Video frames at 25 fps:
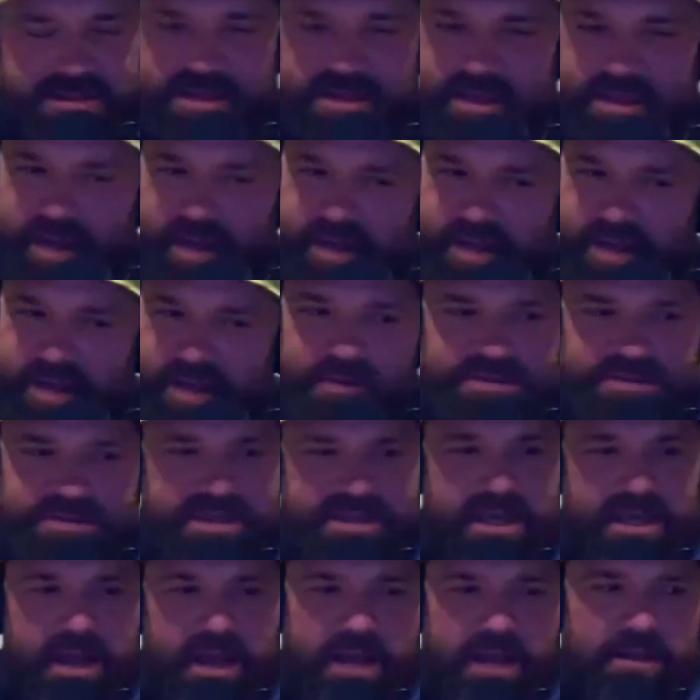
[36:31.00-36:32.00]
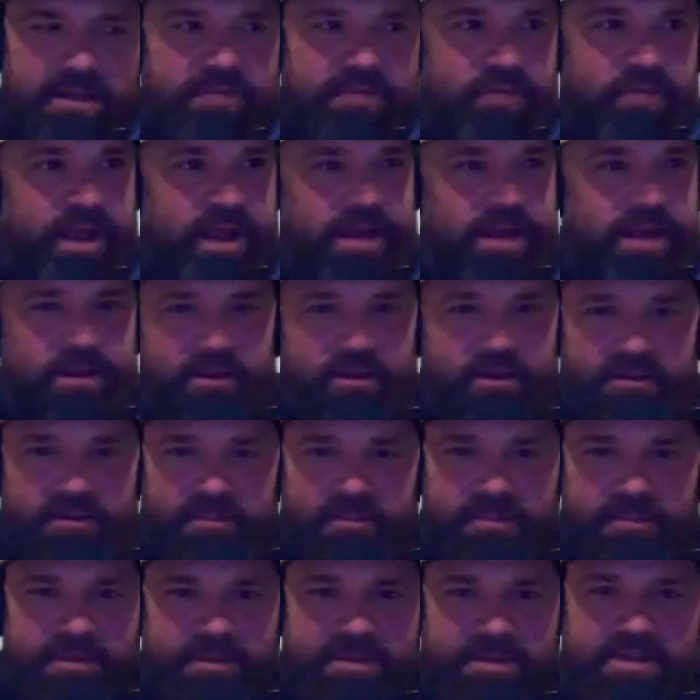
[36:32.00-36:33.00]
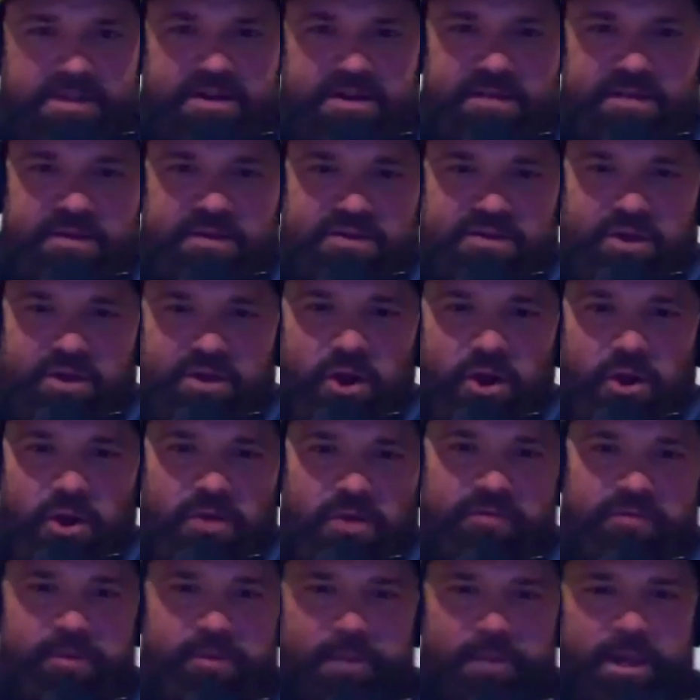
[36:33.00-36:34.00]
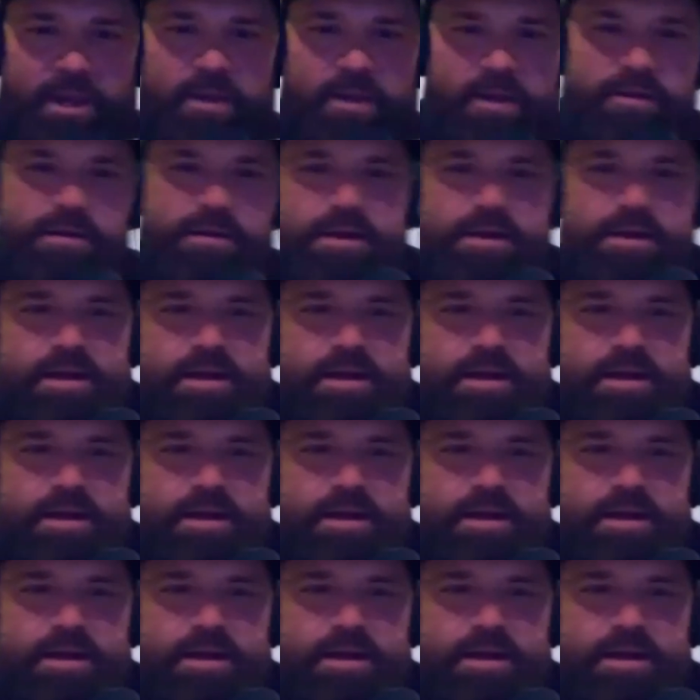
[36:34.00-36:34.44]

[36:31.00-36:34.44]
I know ski. I live right here in the heart of it, man.